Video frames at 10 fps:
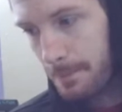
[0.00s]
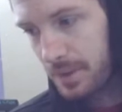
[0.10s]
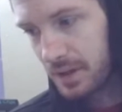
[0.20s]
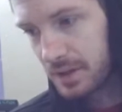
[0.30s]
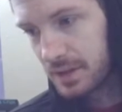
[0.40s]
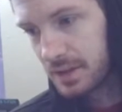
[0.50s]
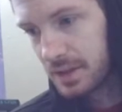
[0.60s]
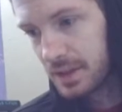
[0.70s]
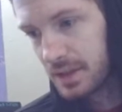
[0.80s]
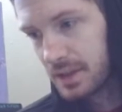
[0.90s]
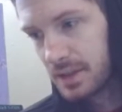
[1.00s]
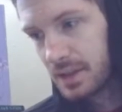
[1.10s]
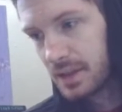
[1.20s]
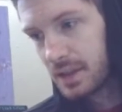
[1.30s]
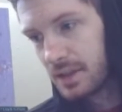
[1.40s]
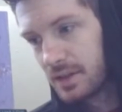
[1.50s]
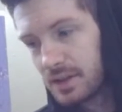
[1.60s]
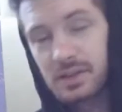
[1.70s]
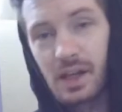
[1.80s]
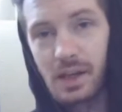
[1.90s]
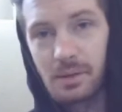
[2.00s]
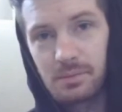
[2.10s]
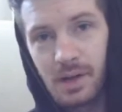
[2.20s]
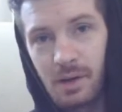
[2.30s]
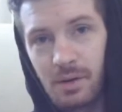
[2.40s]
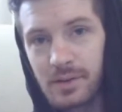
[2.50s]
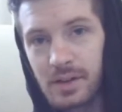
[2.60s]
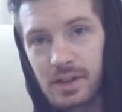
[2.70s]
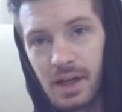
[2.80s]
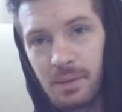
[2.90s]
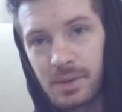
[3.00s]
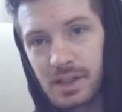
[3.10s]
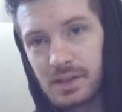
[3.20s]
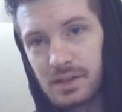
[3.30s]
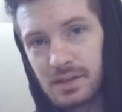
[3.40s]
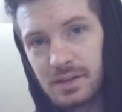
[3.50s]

But this game, however, I mean,